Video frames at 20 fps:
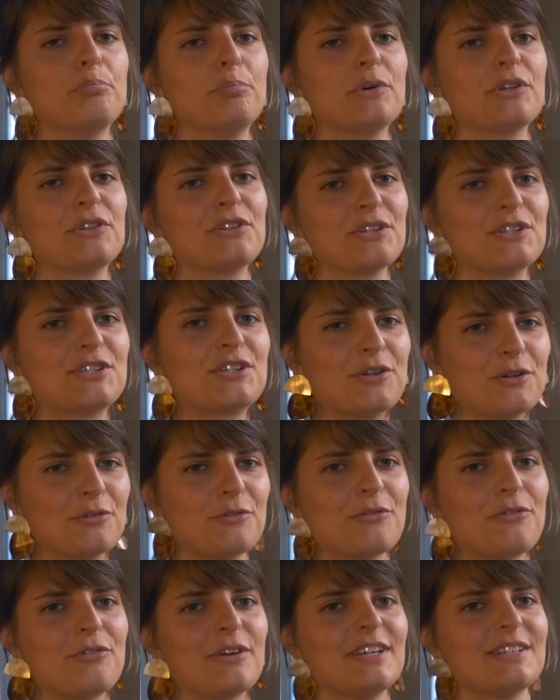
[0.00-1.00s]
But the
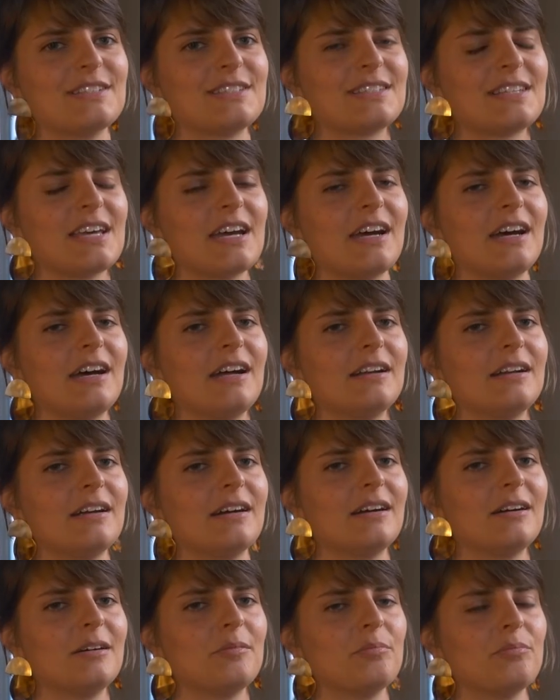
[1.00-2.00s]
truth is that
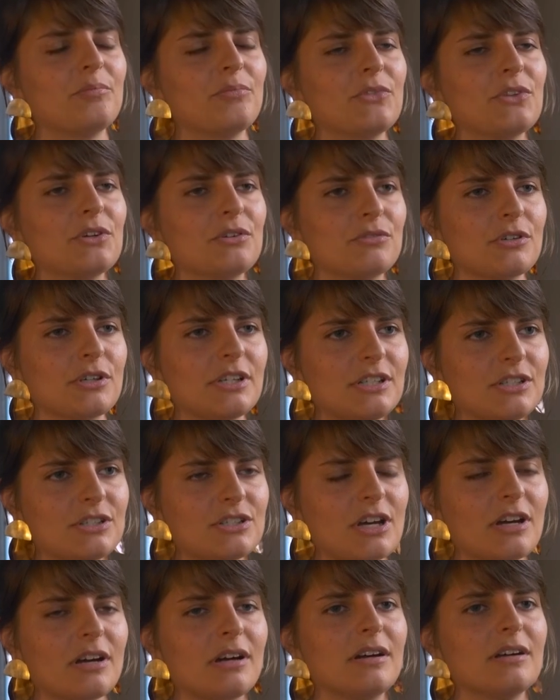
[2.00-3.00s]
um, the
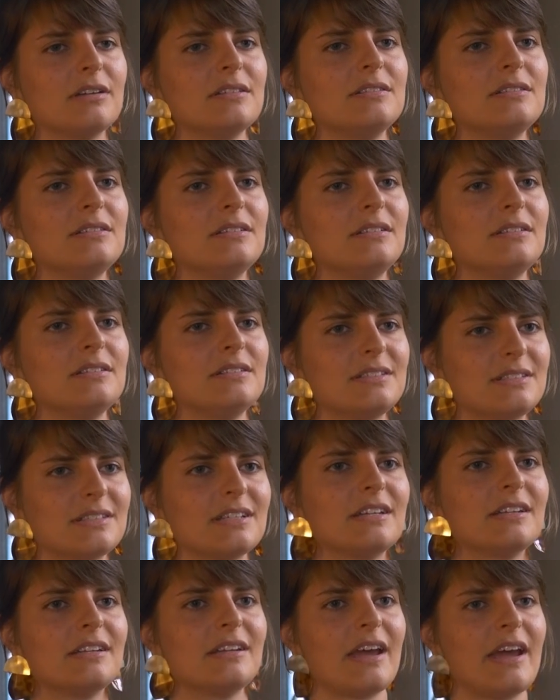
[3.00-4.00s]
Rohingya
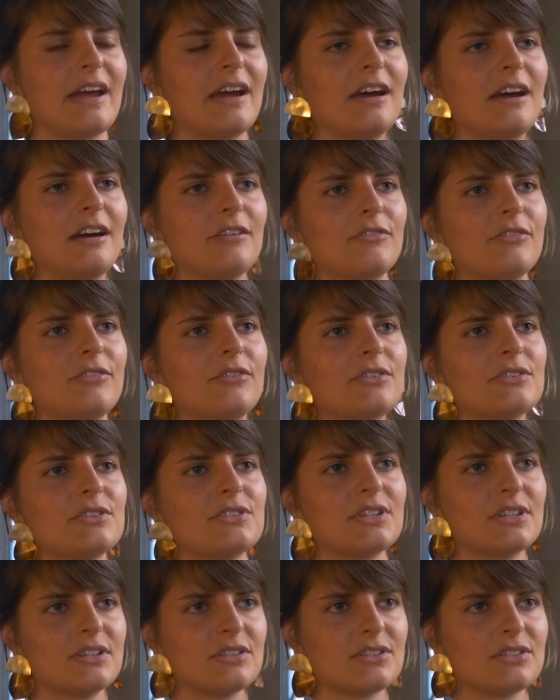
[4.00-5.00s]
did have
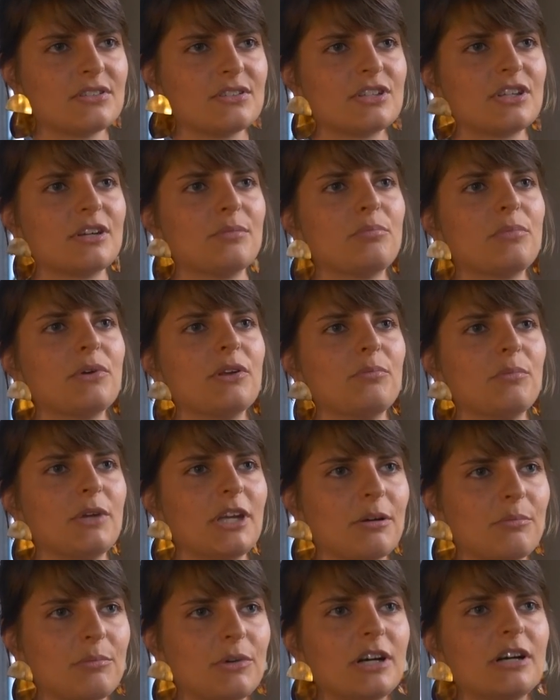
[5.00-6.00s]
citizenship in
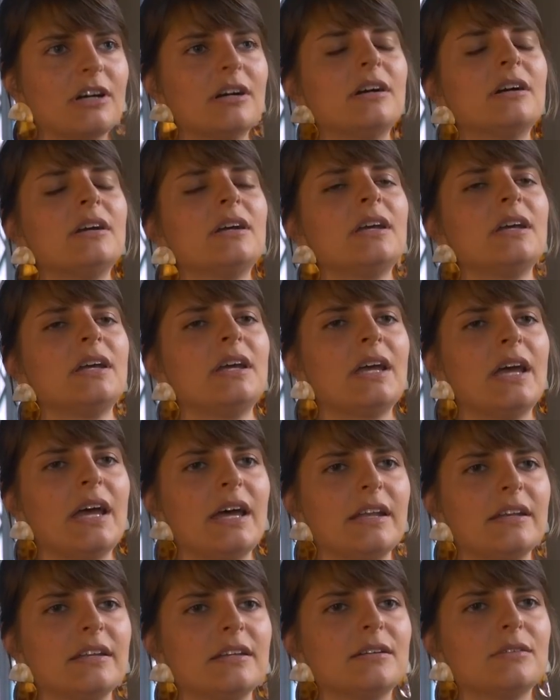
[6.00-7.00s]
Myanmar,
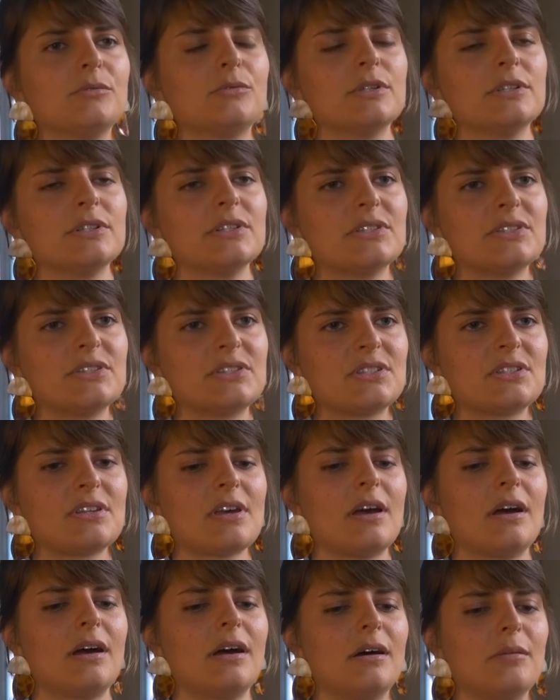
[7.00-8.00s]
and it was
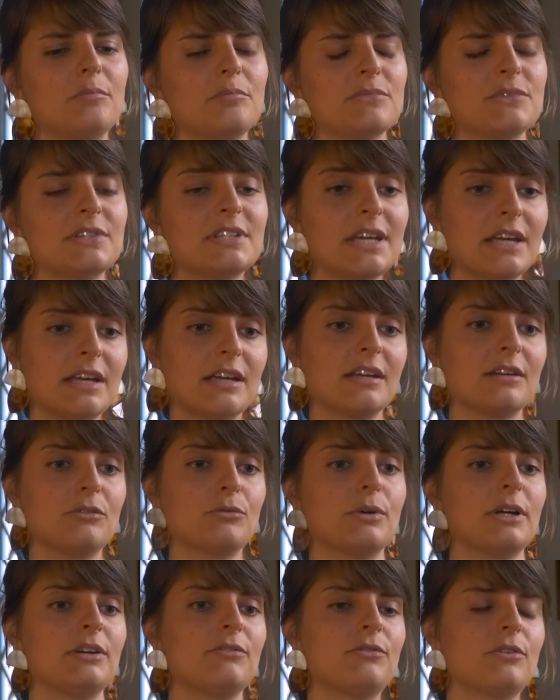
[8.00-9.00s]
um, taken
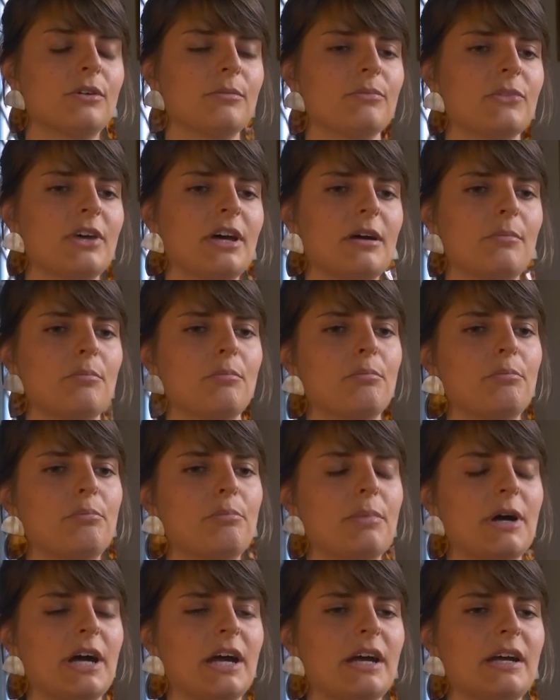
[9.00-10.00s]
away from them
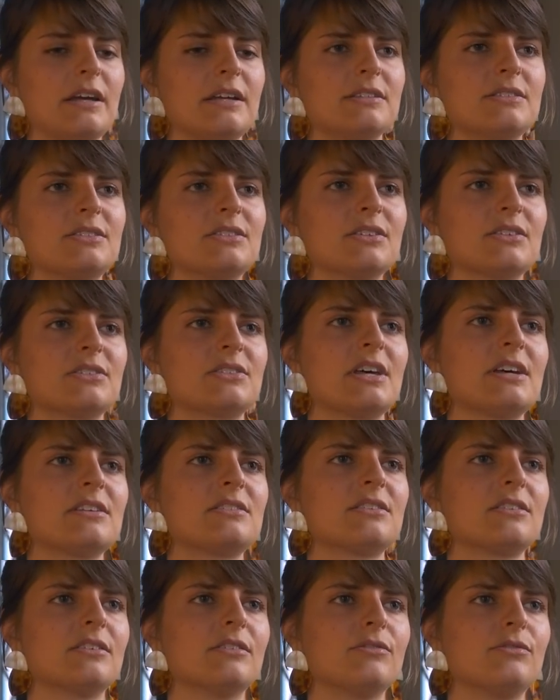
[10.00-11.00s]
by
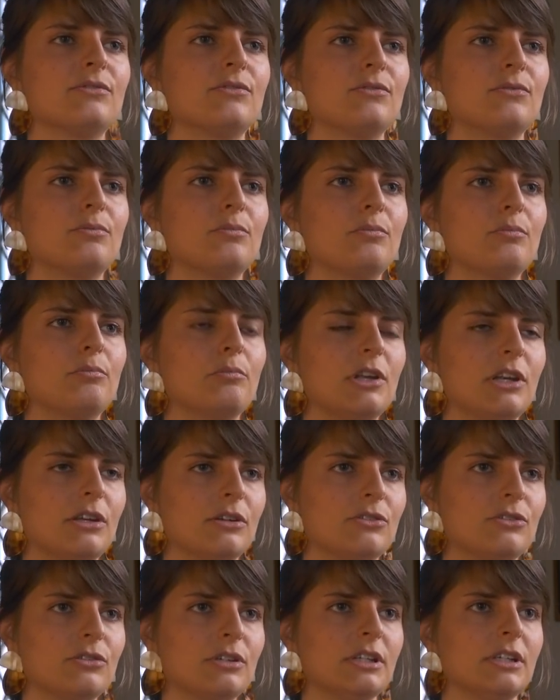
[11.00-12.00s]
successive
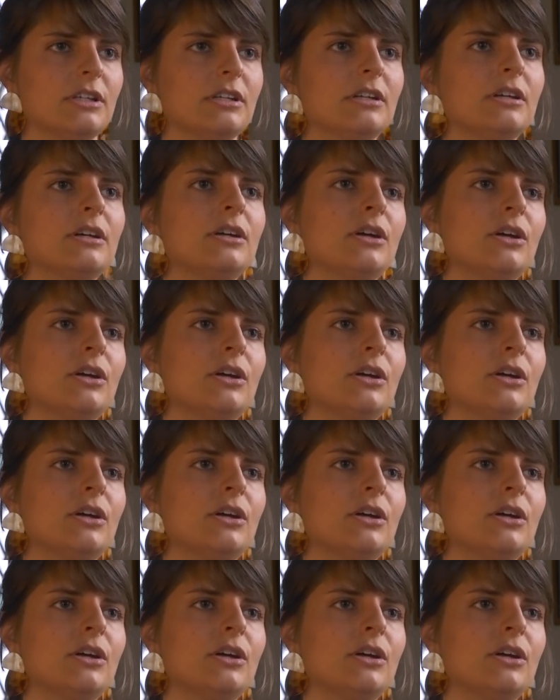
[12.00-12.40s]
military